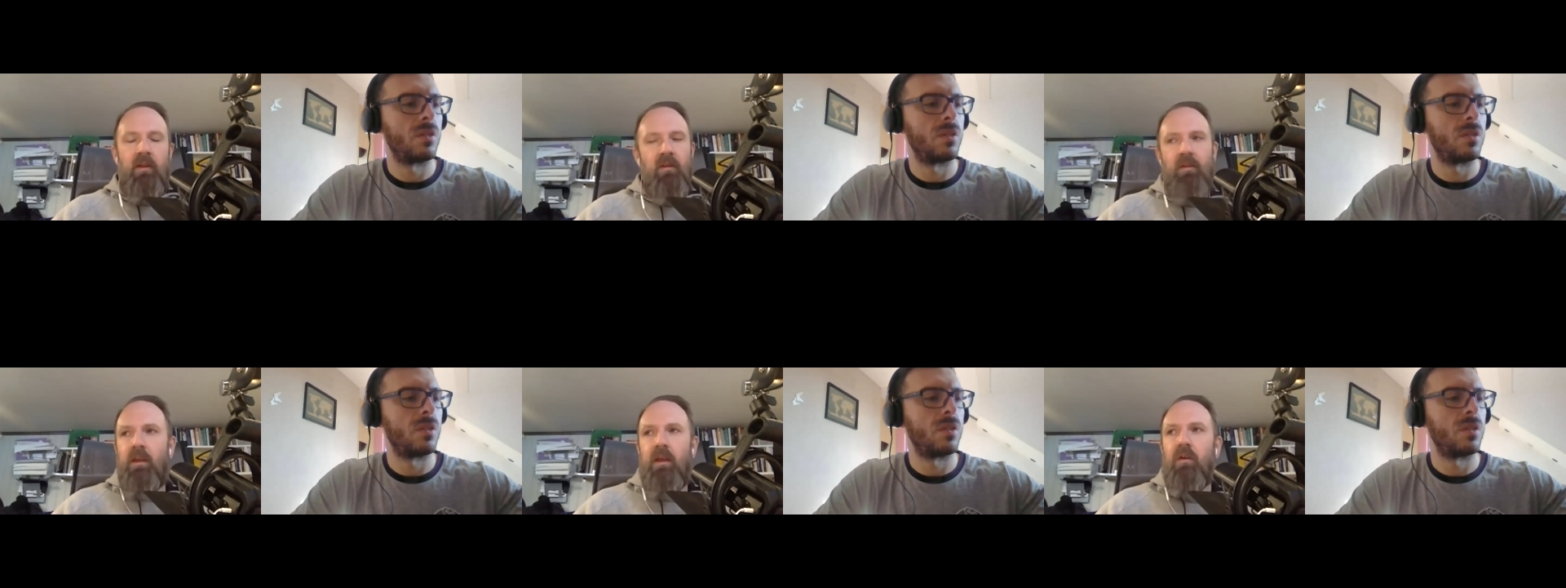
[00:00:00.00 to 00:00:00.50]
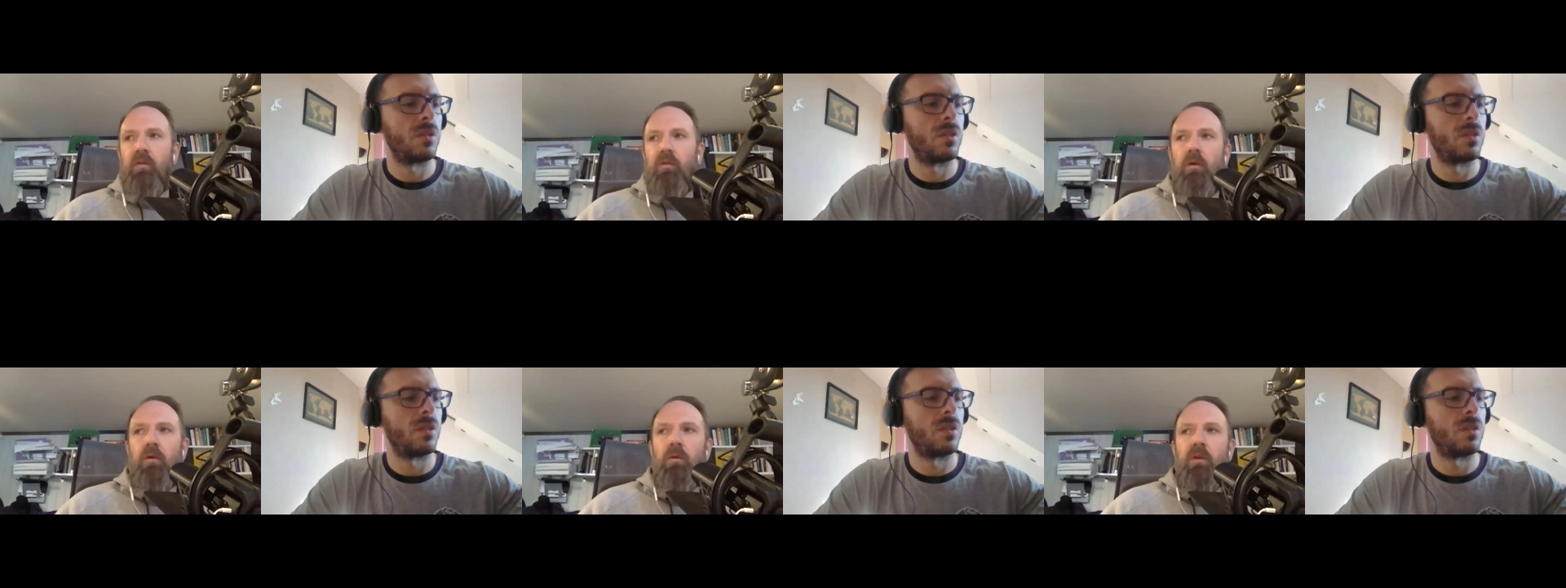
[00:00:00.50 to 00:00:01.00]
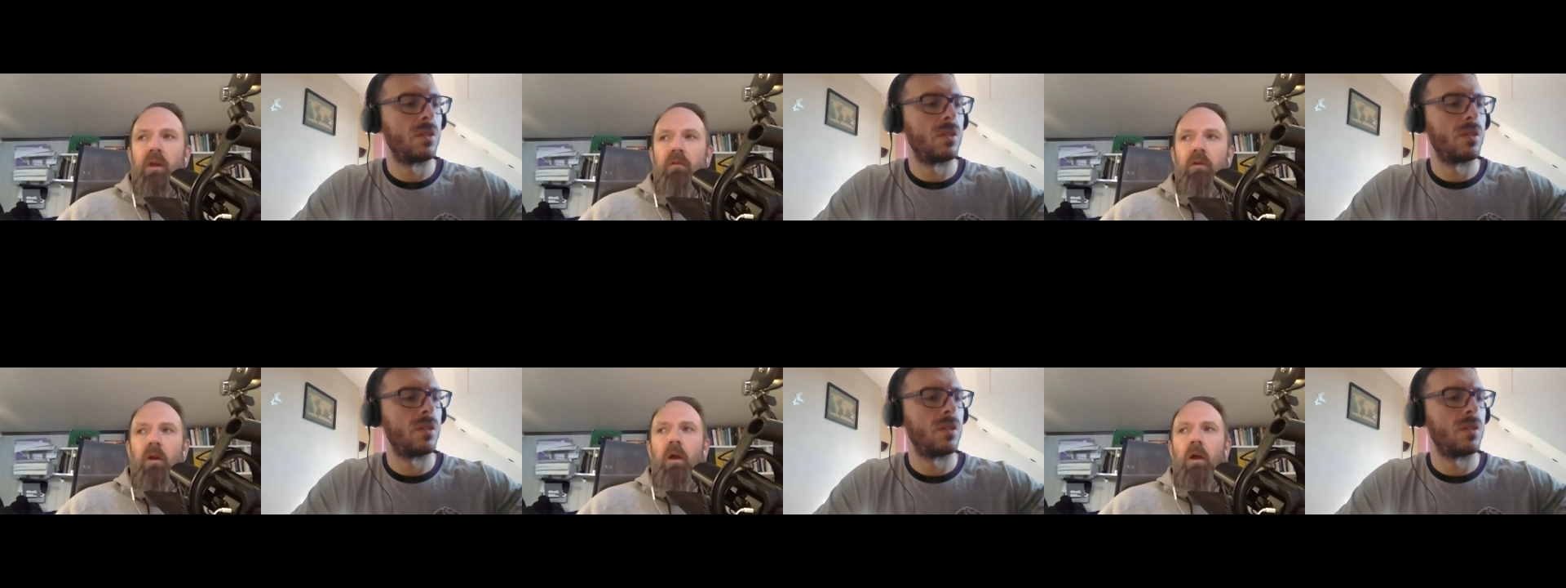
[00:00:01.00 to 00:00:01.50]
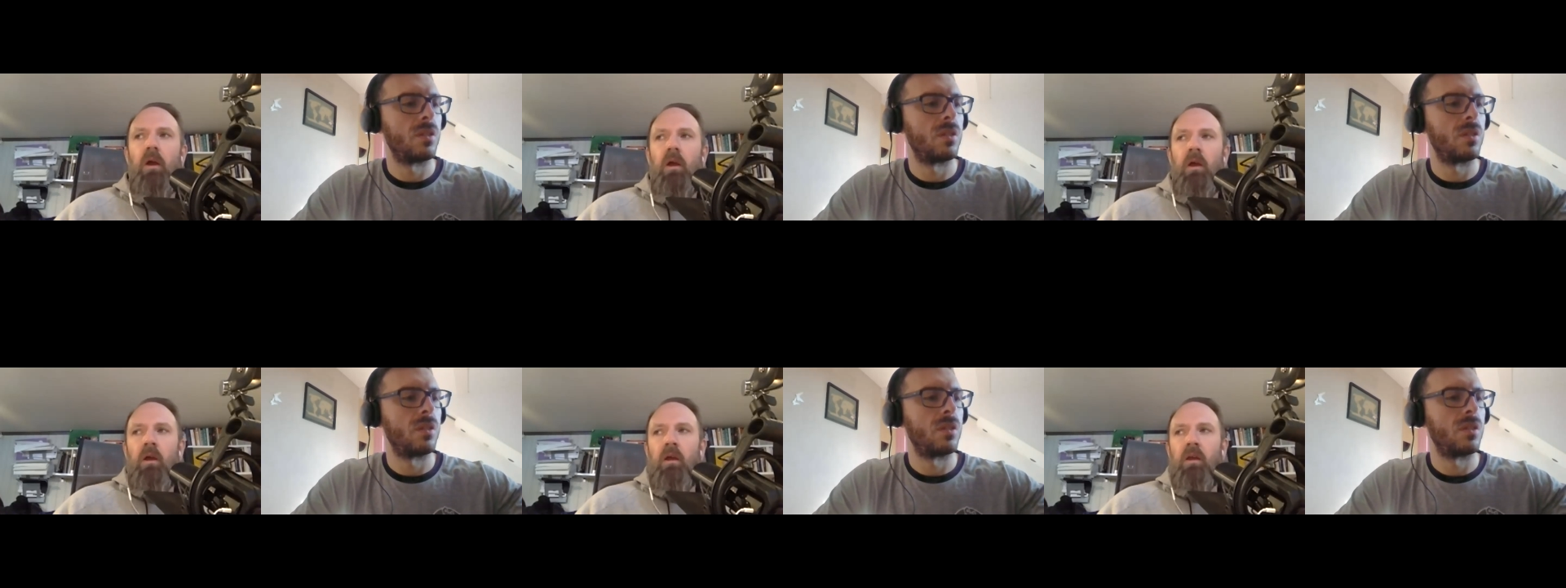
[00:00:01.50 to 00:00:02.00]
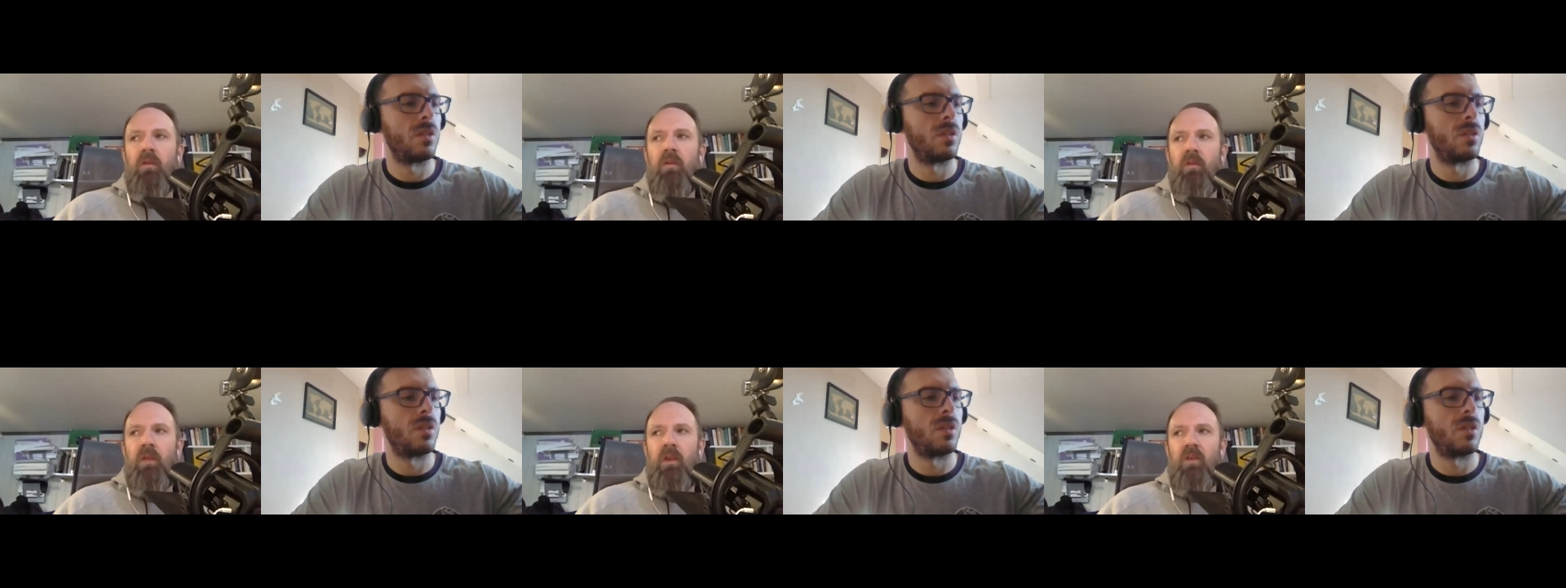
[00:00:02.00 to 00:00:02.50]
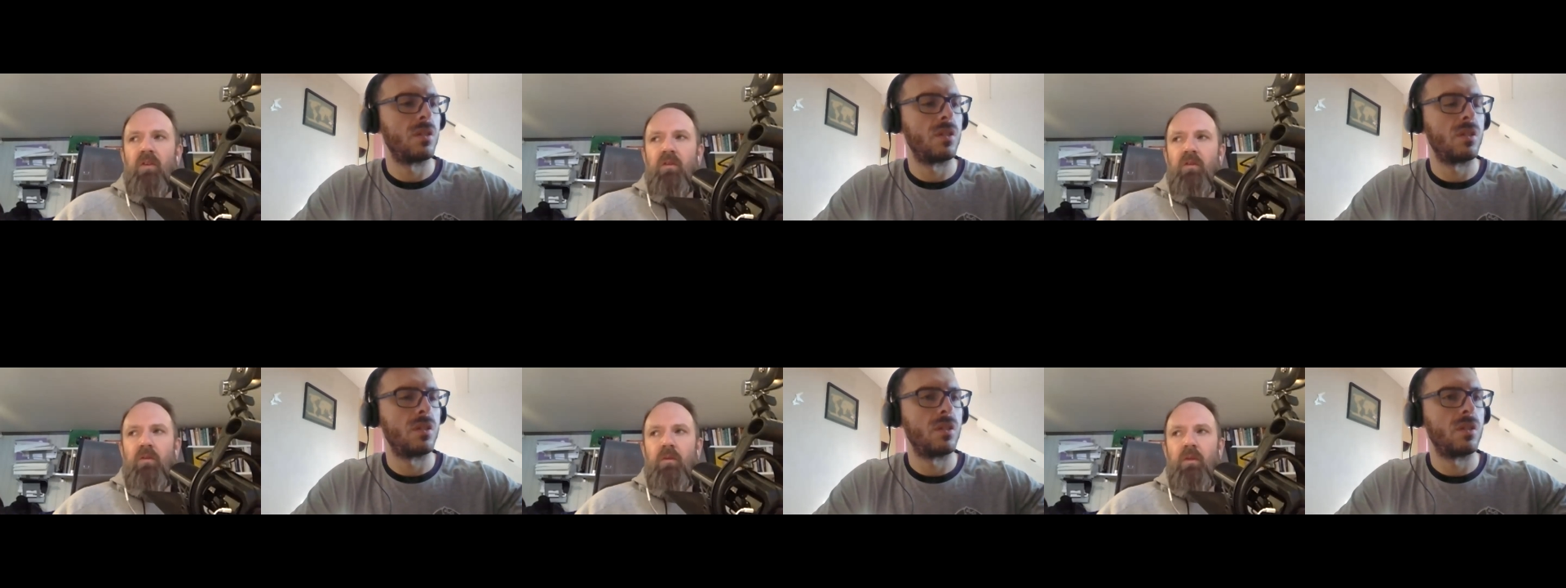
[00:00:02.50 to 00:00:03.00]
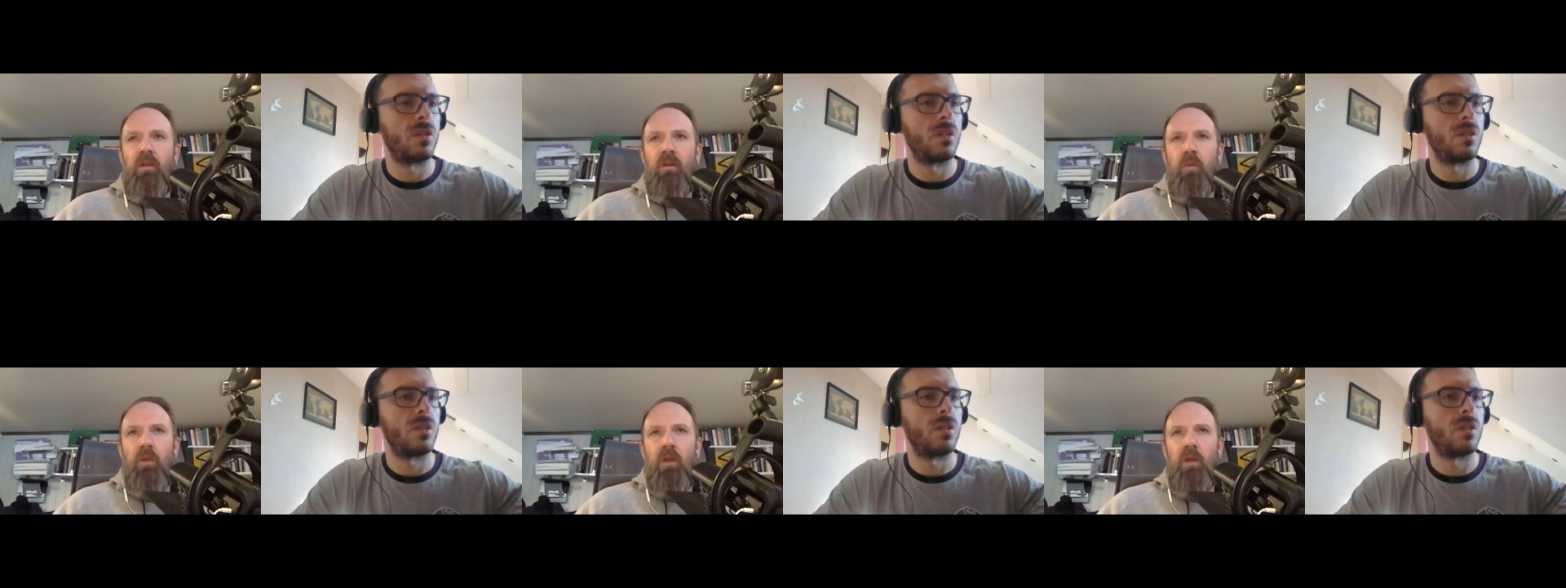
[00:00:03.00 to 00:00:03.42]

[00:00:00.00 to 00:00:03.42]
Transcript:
Speaker 1: 8, 10 years or whatever, is what I